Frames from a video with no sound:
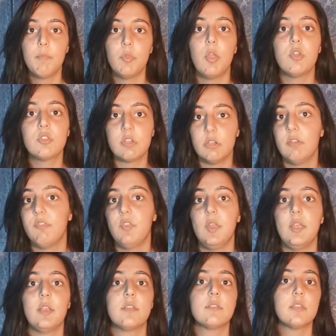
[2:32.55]
Those kind of
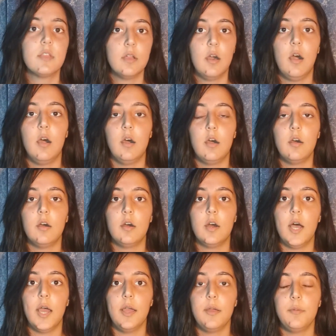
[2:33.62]
things
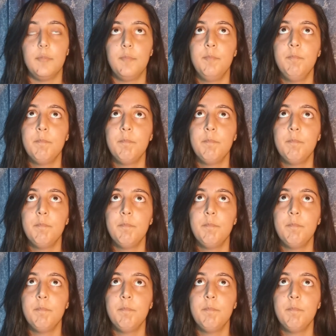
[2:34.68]
are